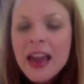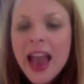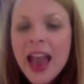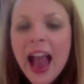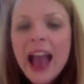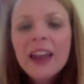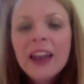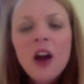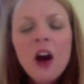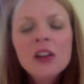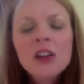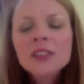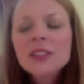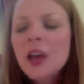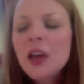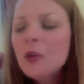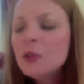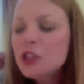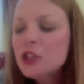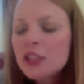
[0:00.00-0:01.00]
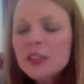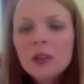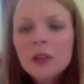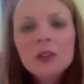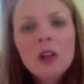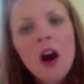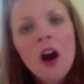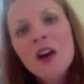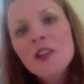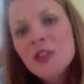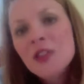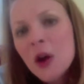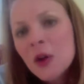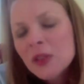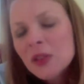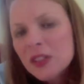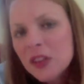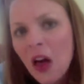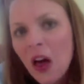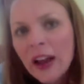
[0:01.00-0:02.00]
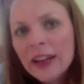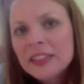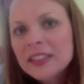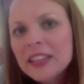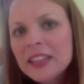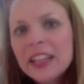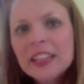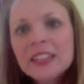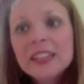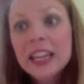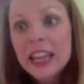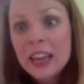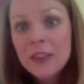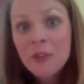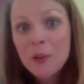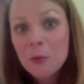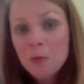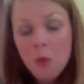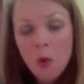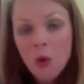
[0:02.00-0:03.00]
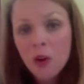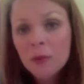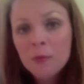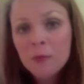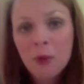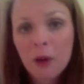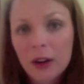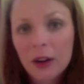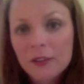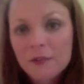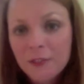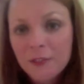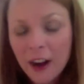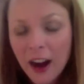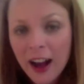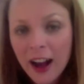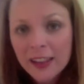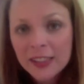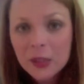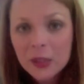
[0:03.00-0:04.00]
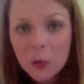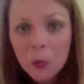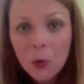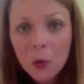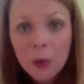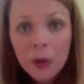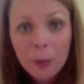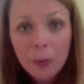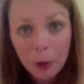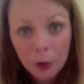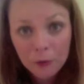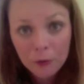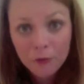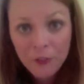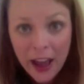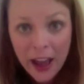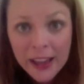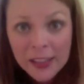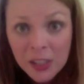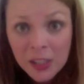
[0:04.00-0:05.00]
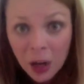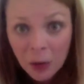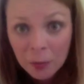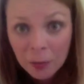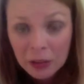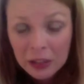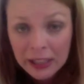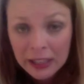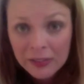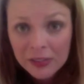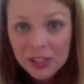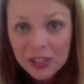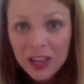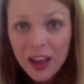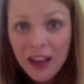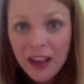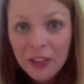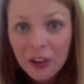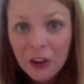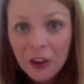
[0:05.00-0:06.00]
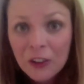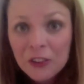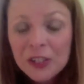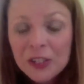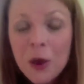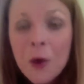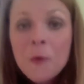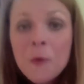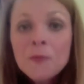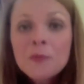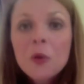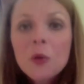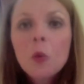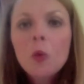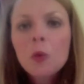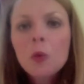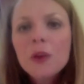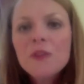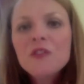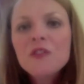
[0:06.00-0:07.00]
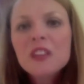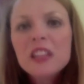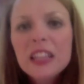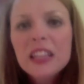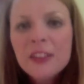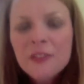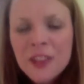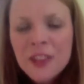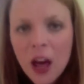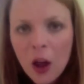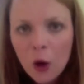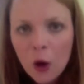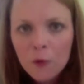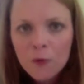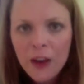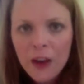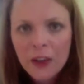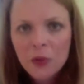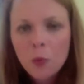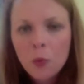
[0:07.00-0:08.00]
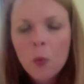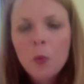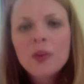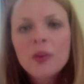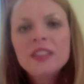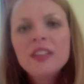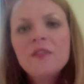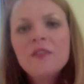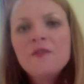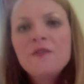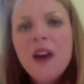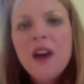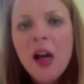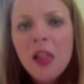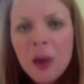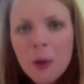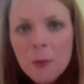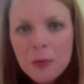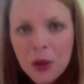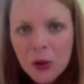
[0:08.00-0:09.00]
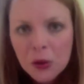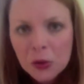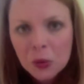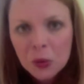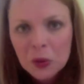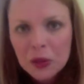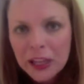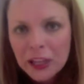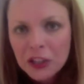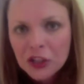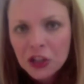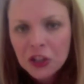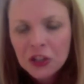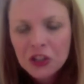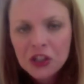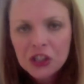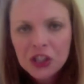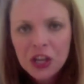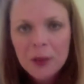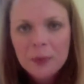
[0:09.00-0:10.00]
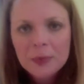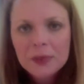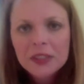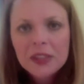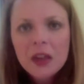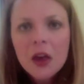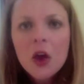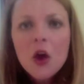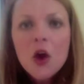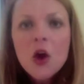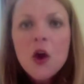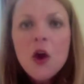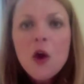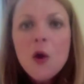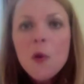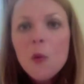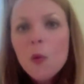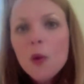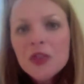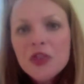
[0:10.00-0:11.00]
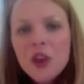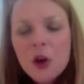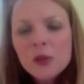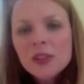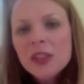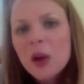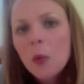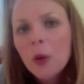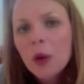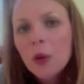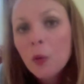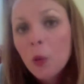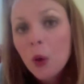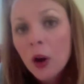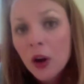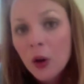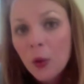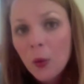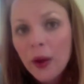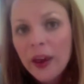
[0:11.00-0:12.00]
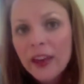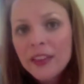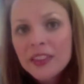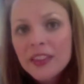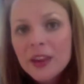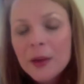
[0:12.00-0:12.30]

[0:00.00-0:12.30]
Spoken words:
And also, just along those lines, it's even more important for us than when we profess our beliefs to others, when we've lived out our faith, when we develop those relationships with those that we work with.